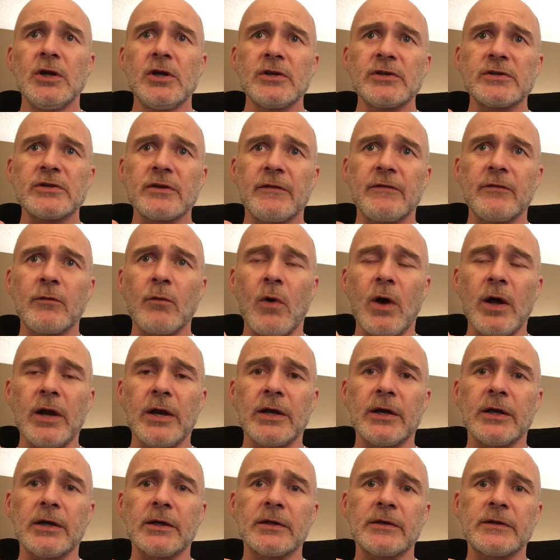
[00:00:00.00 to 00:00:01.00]
So if you want
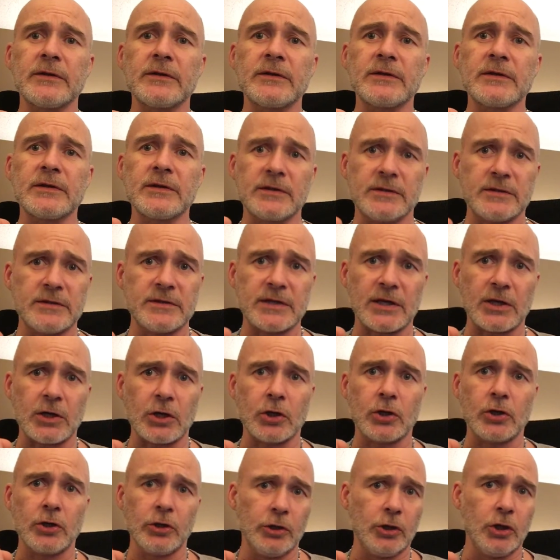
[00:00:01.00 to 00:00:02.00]
to take a
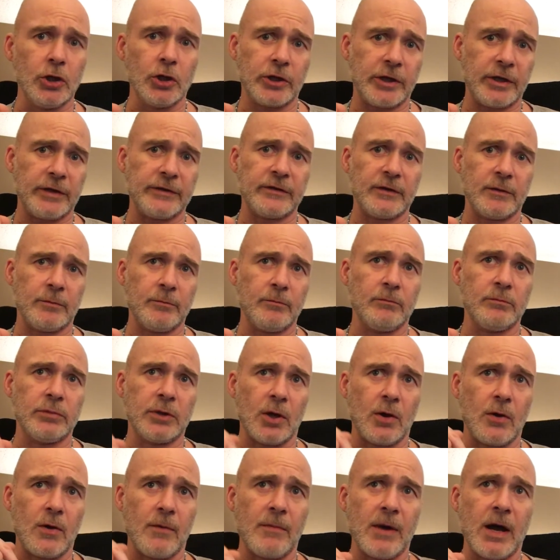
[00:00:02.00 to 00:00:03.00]
good look at them,
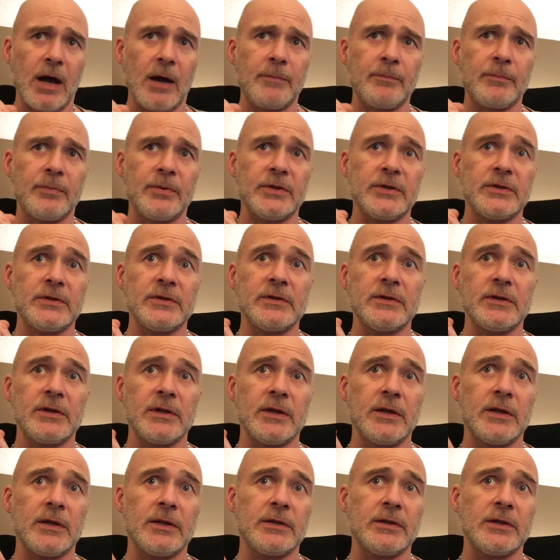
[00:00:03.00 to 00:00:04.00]
blow them up,
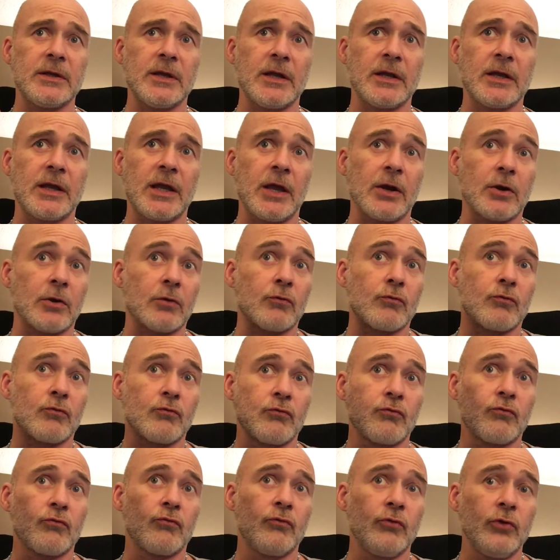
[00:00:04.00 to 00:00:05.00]
and get a
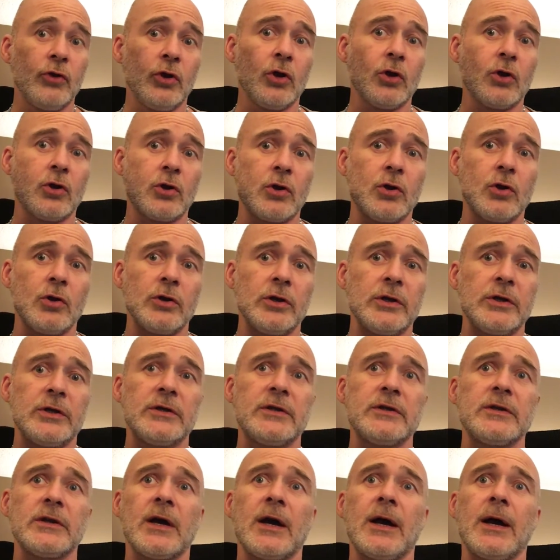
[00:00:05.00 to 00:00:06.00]
real
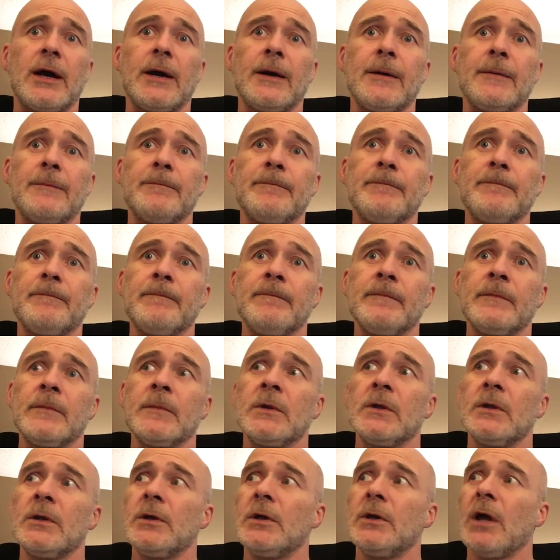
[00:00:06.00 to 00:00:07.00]
good
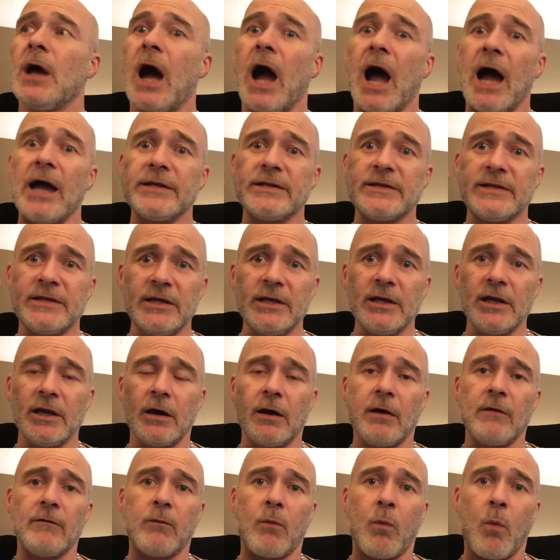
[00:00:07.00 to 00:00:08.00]
idea
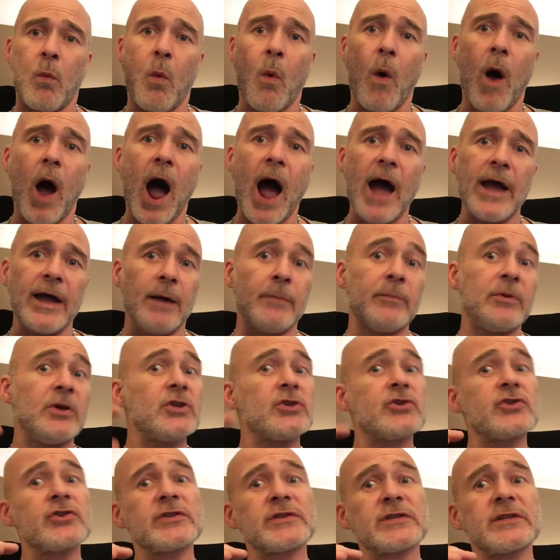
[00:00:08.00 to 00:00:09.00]
of why I'm
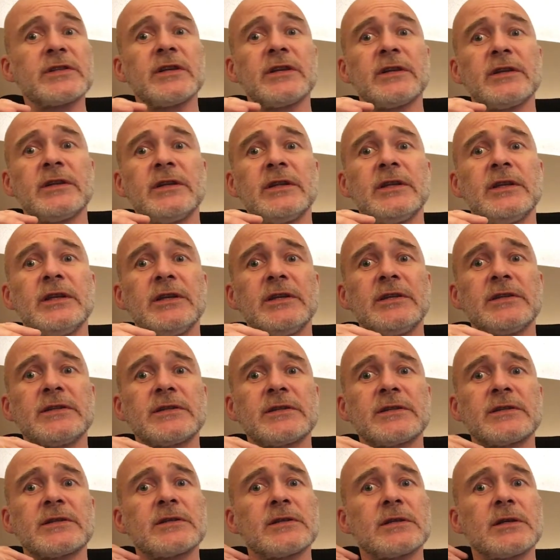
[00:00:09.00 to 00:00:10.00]
interested in
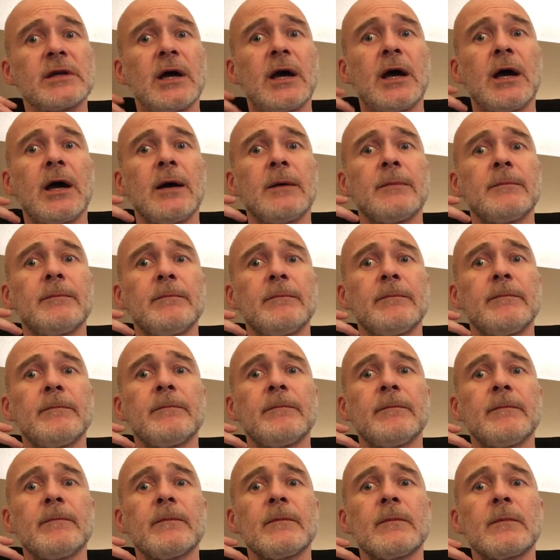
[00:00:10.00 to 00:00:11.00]
these,
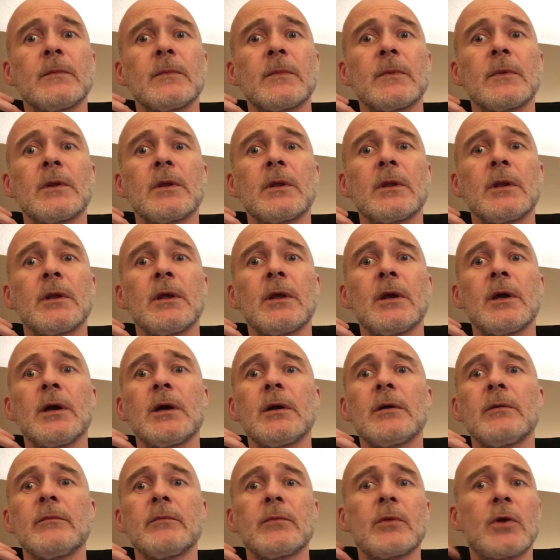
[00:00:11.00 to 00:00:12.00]

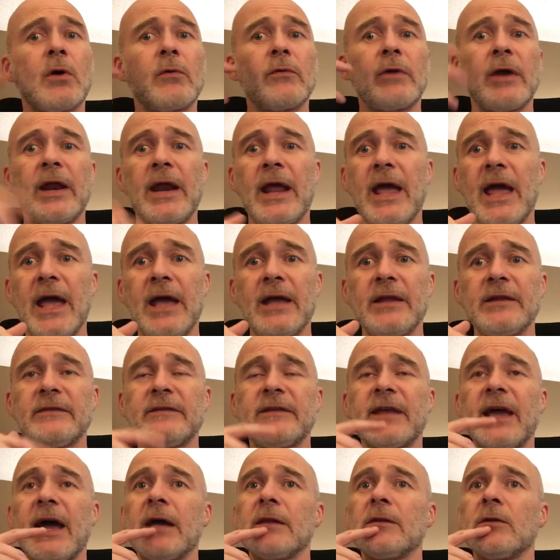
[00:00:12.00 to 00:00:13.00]
go right ahead,
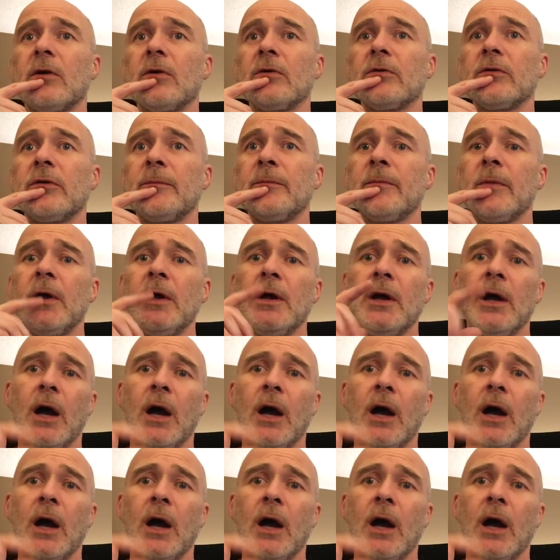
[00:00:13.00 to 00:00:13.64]
download them.